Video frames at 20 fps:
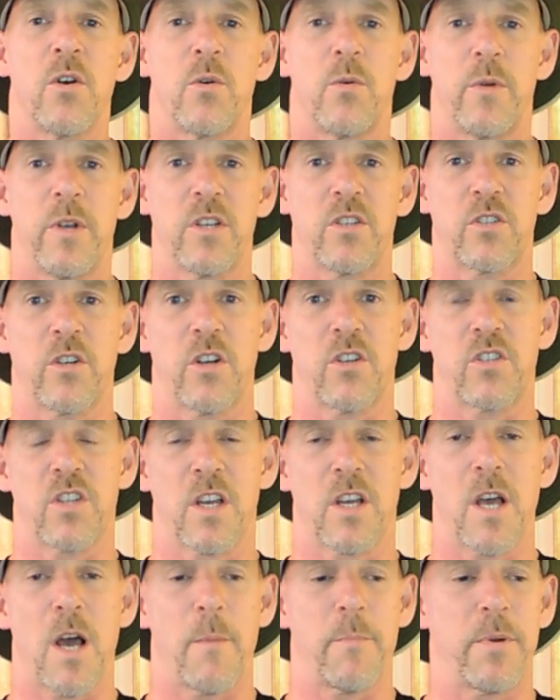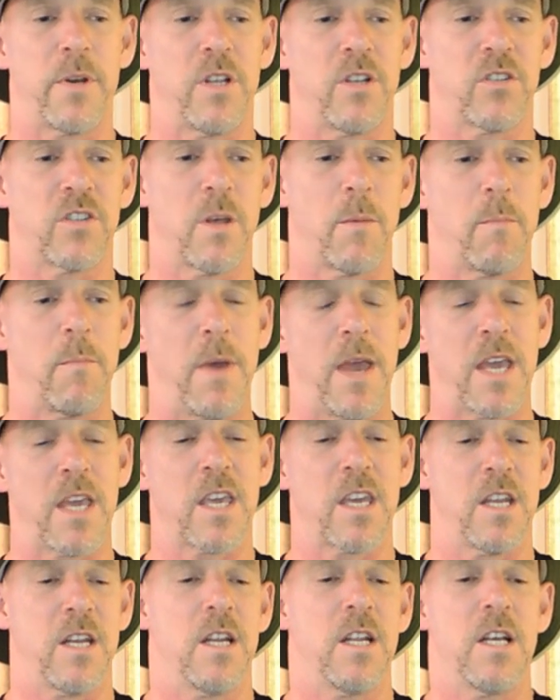Research the companies that make
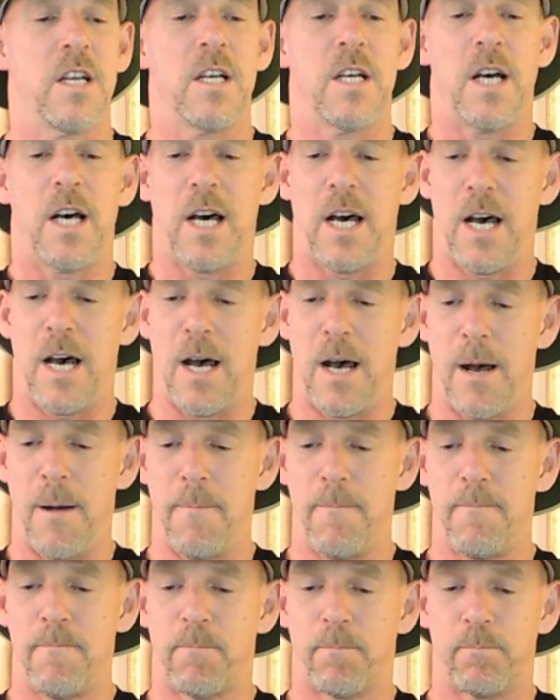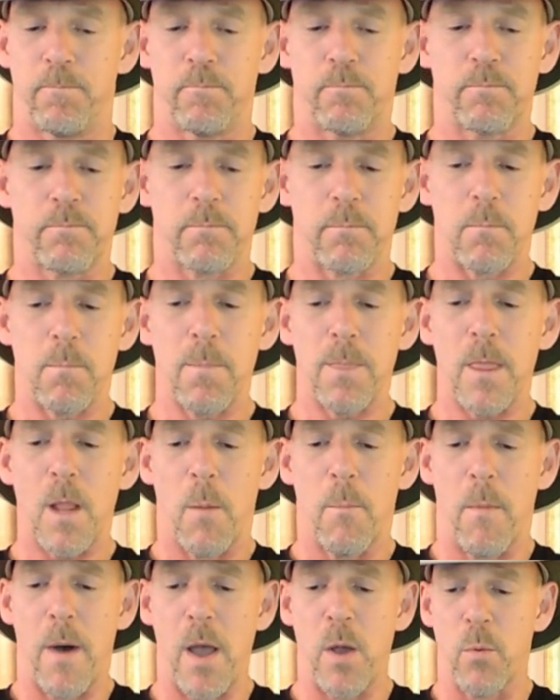it.
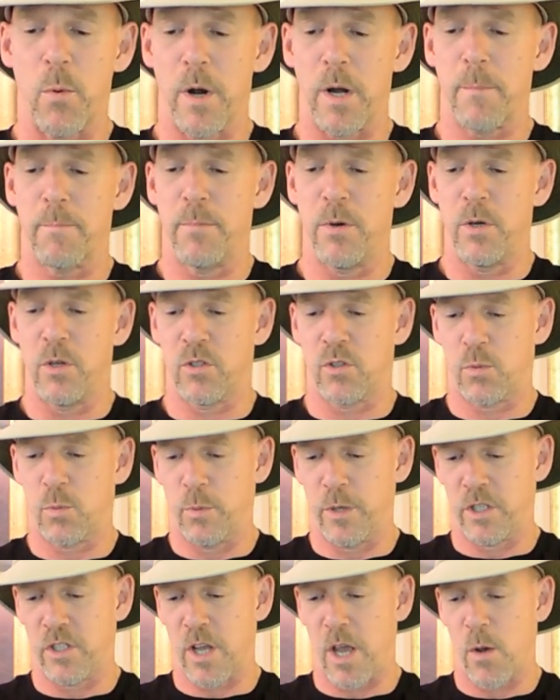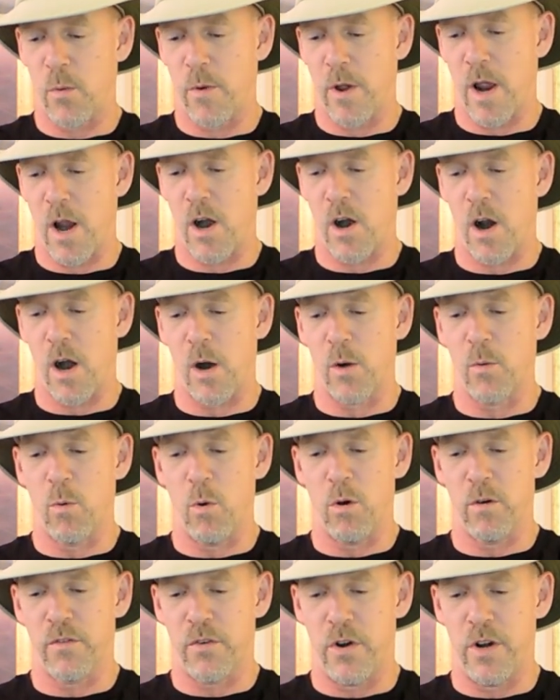My work boots, which I wear, are
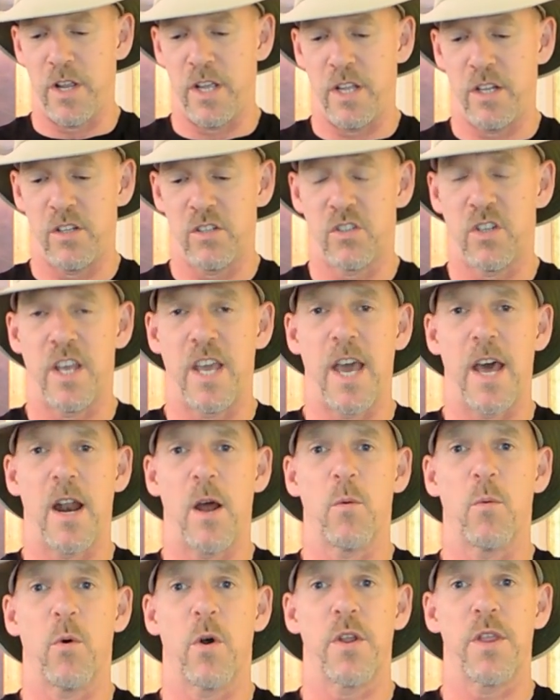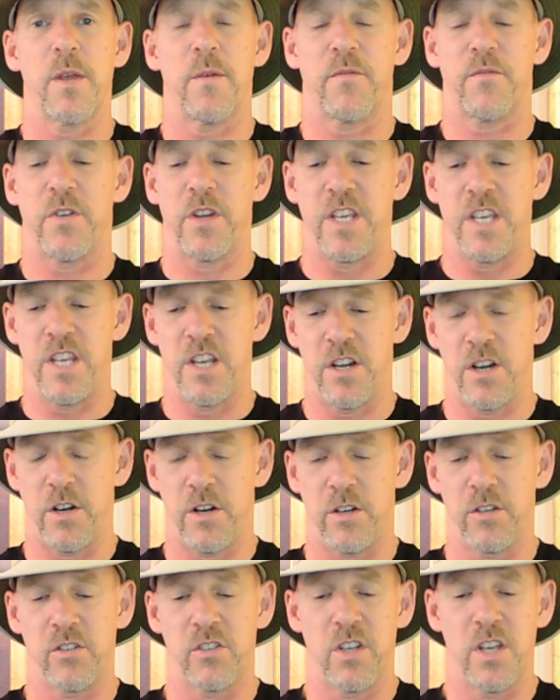Wolverines, and I wore them for
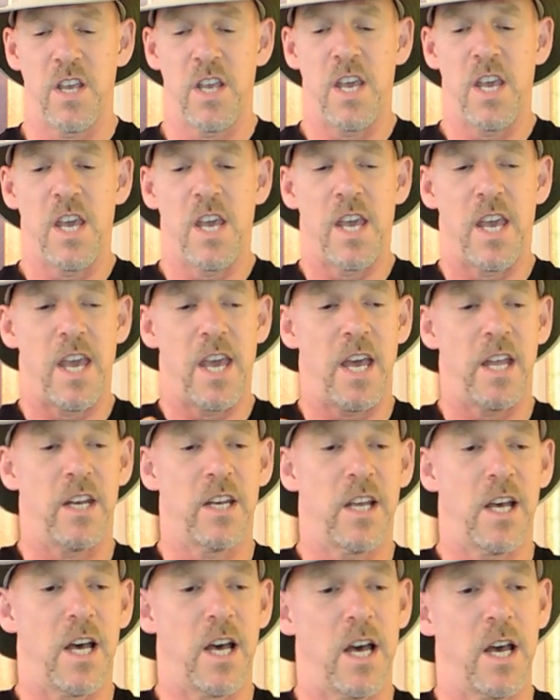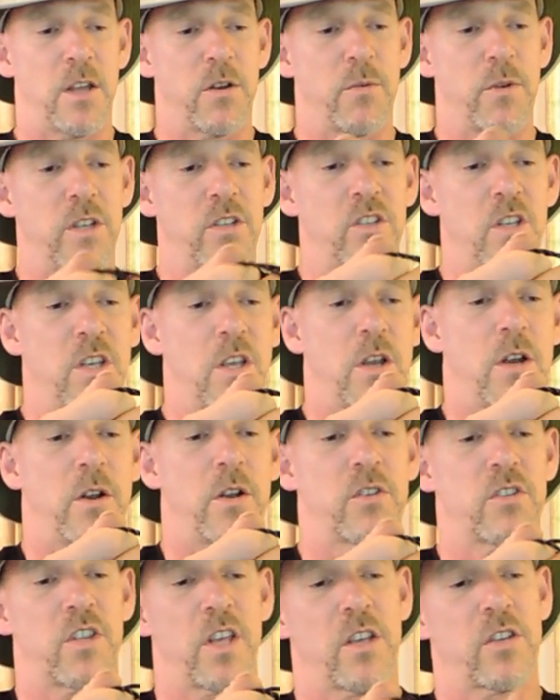years. And in recent
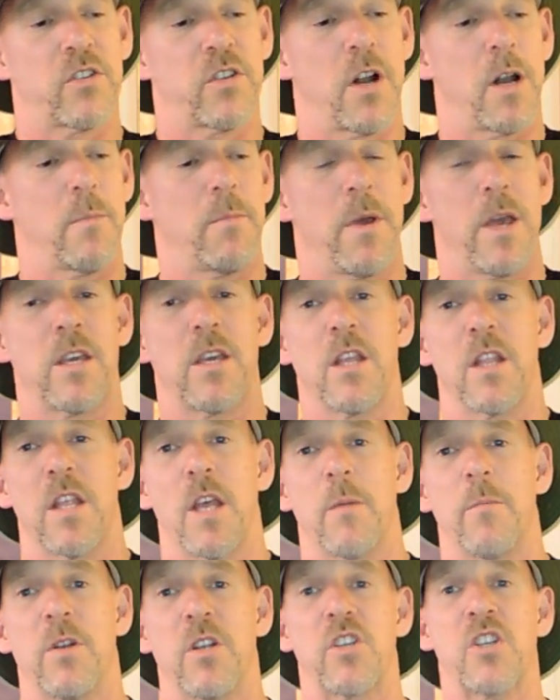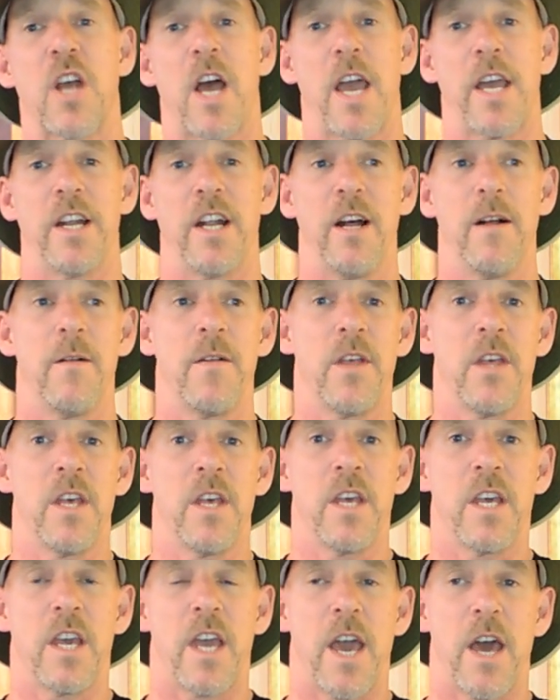years, they started making them in China.
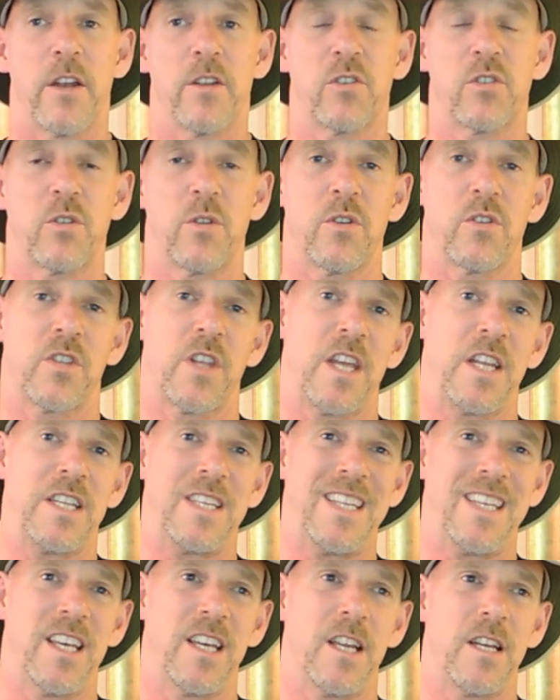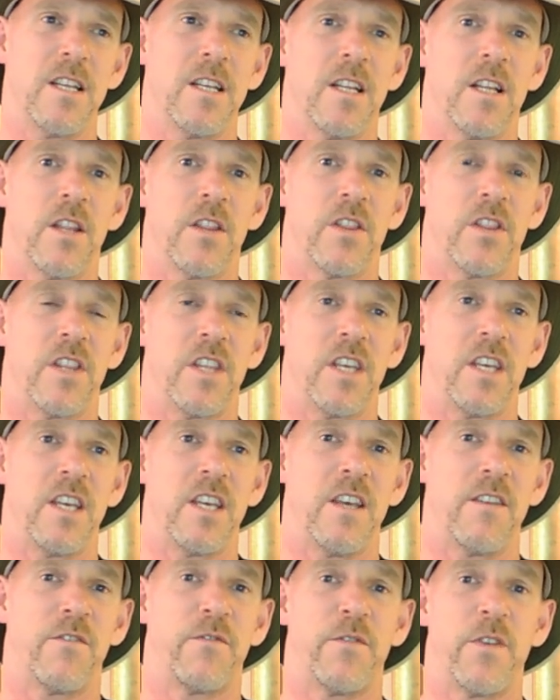And as soon as they did,
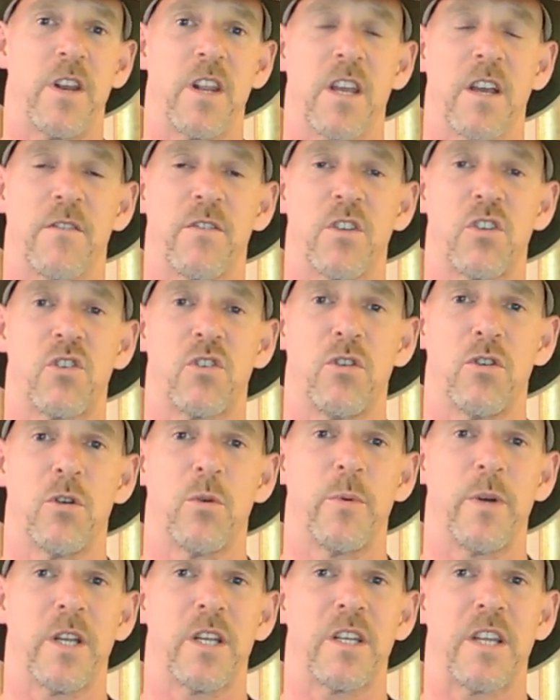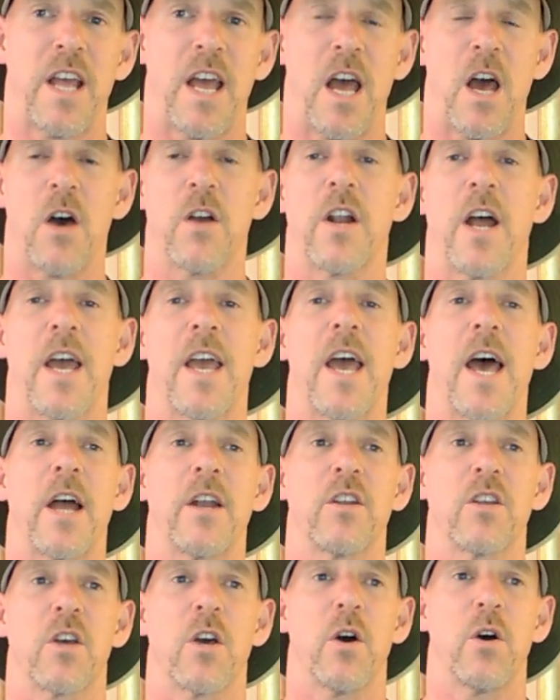the fitting of the shoe went down. I
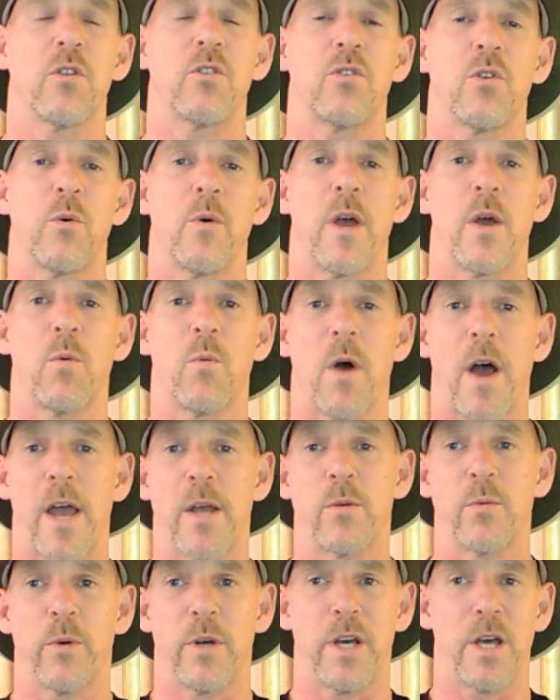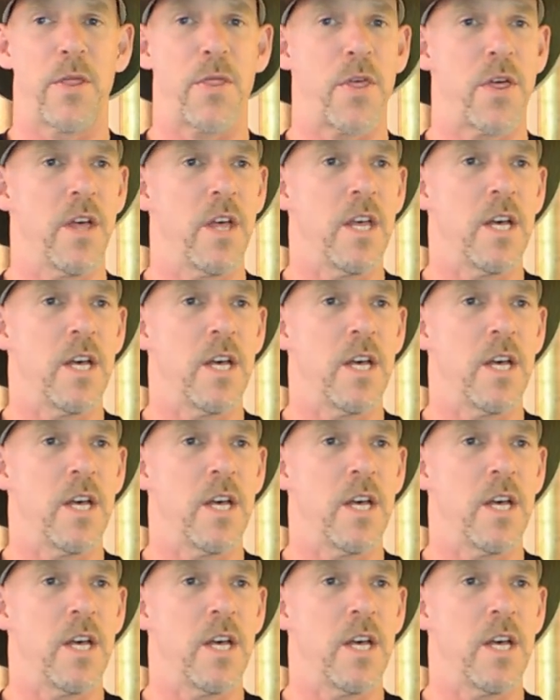had to go to a wide width.